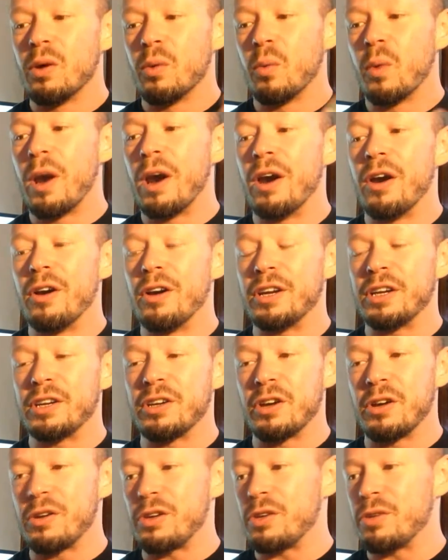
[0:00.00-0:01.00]
where you
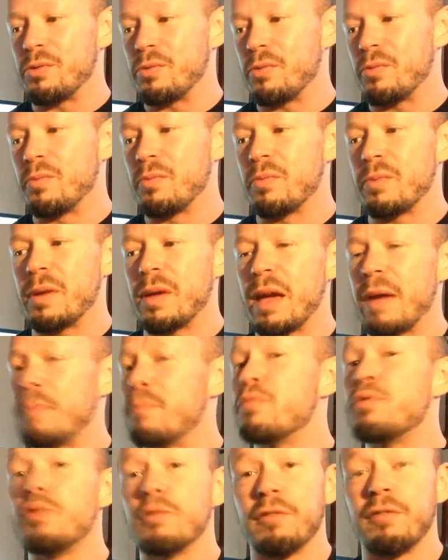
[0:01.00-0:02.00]
know you
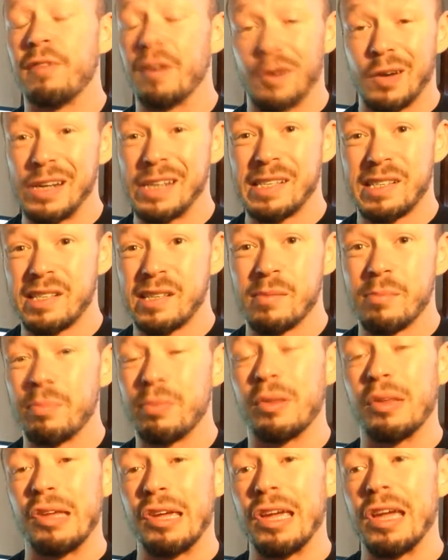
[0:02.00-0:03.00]
move very
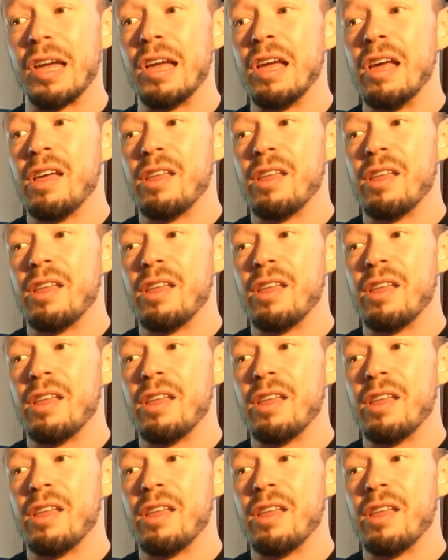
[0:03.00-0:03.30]
simply